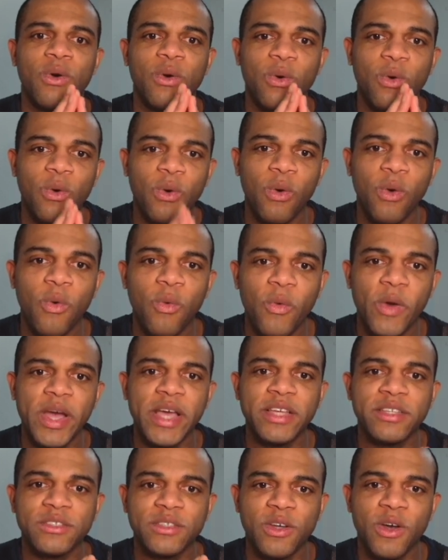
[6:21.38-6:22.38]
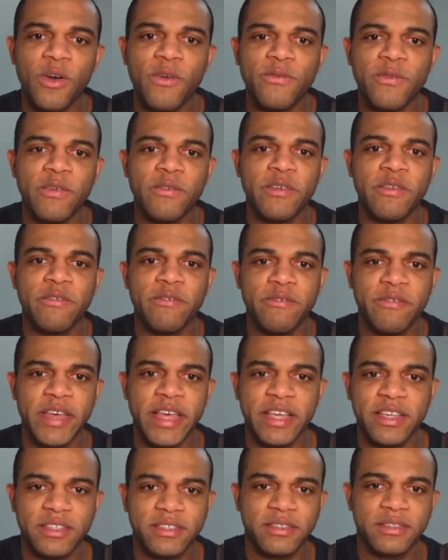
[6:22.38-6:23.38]
always go for the
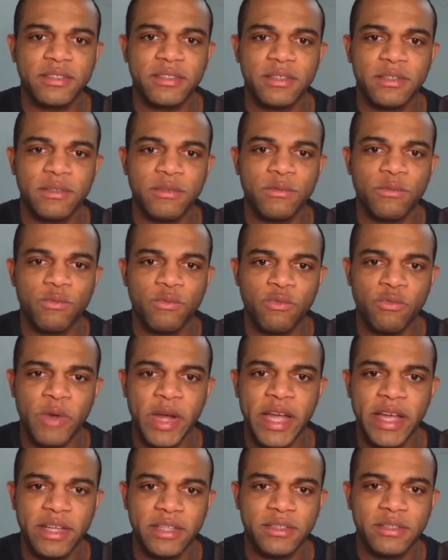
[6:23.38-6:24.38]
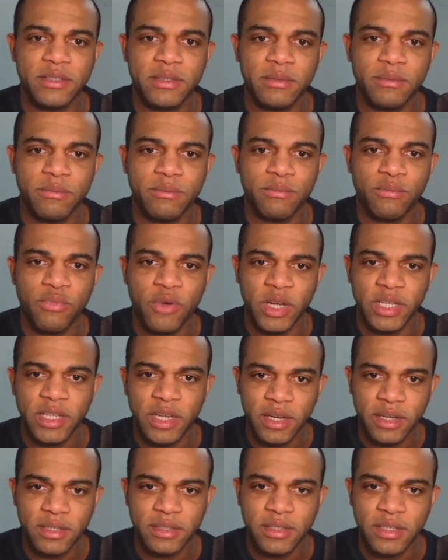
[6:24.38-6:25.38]
fixed rate
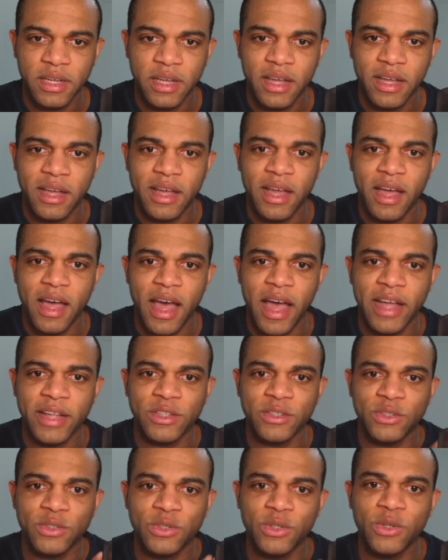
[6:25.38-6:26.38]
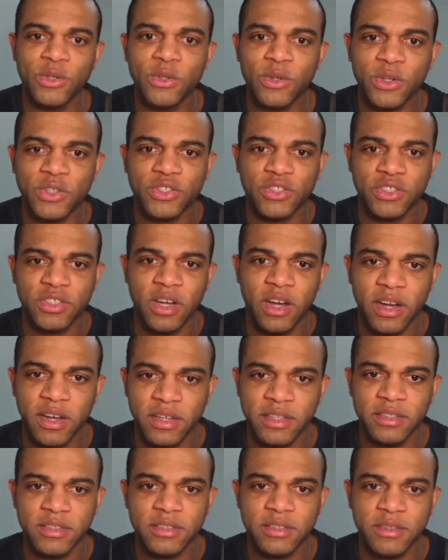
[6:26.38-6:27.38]
product and do not
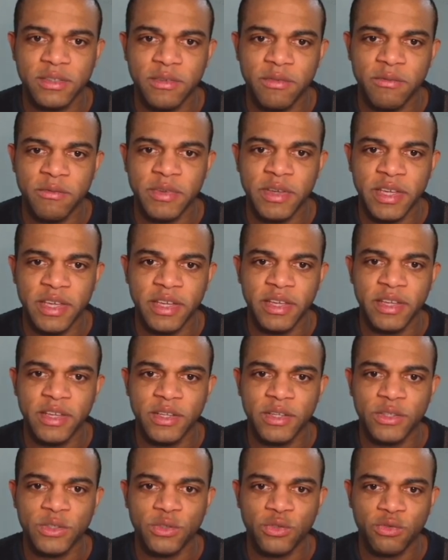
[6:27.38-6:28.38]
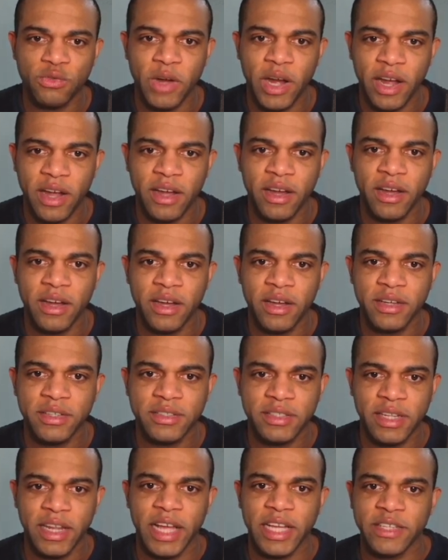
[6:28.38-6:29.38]
chance the tracker
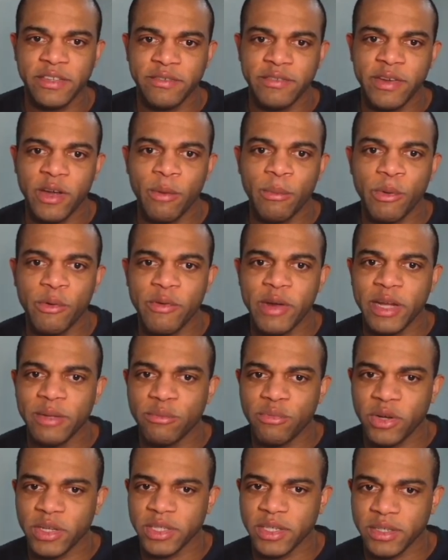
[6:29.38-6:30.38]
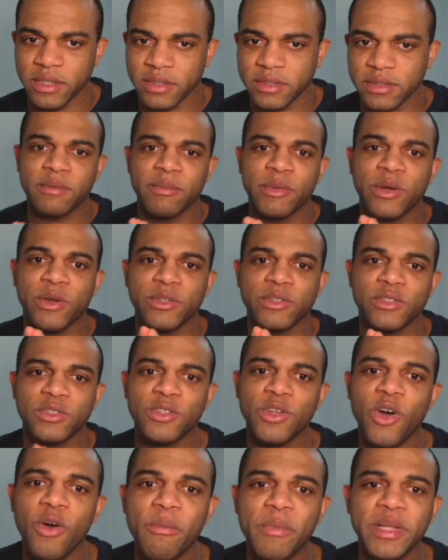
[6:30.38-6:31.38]
/ variable rate products, because
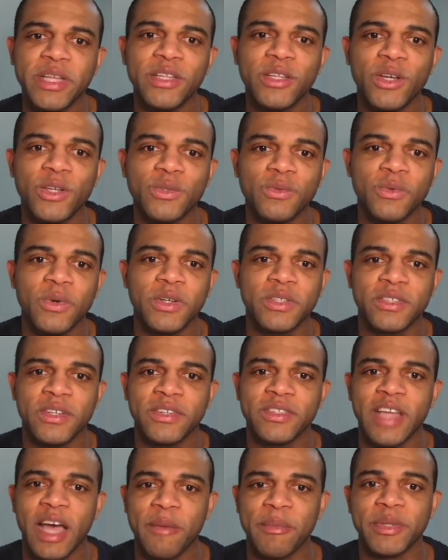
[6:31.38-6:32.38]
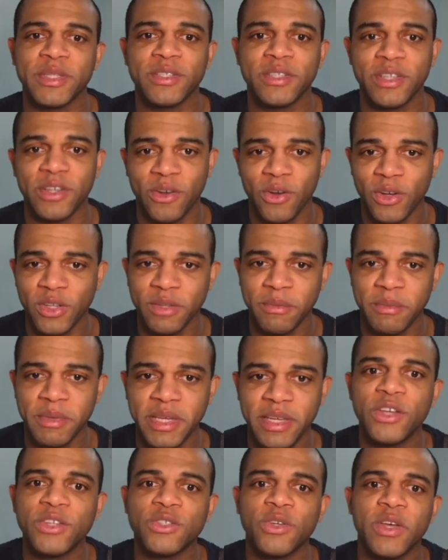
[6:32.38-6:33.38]
nobody knows what's going to happen to the
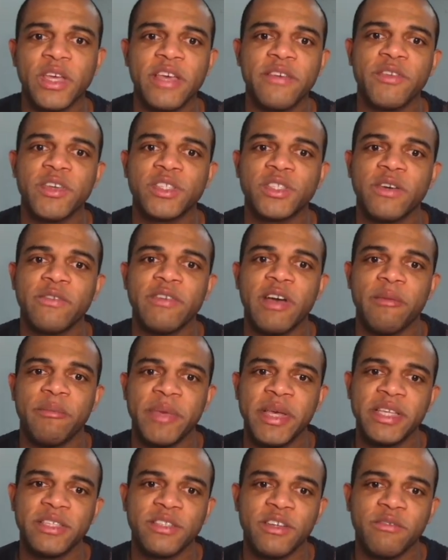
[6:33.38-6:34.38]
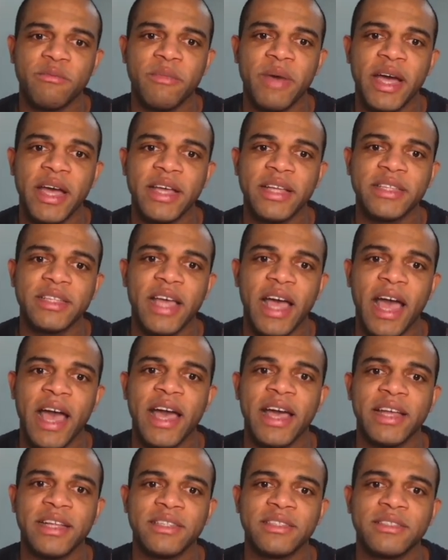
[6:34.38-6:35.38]
economy. So give yourself that peace of mind
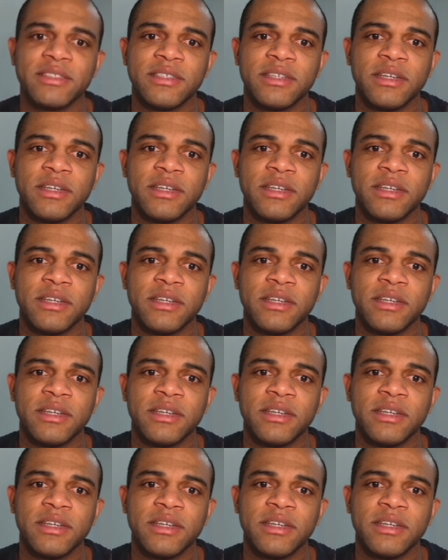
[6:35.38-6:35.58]
and